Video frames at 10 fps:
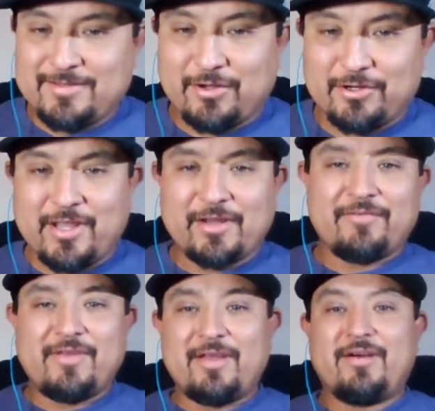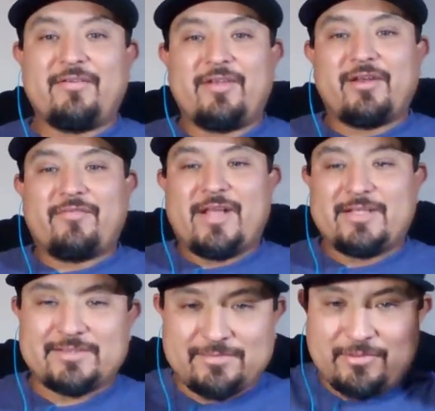So all you Laker
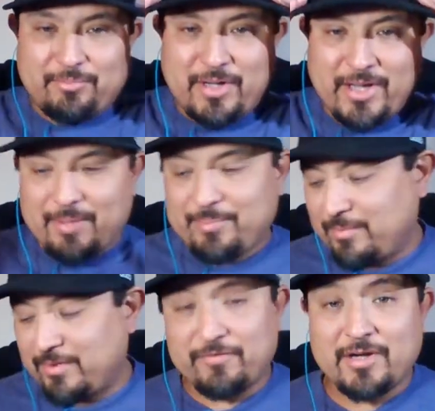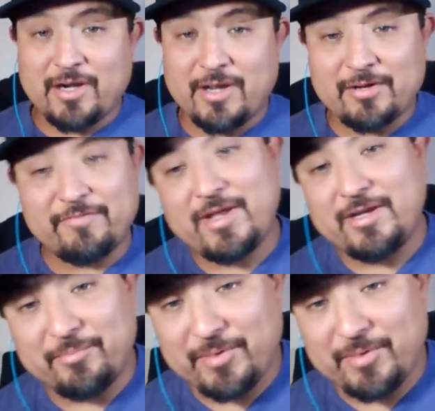fans, you're probably happy. But if you're not a Laker fan, you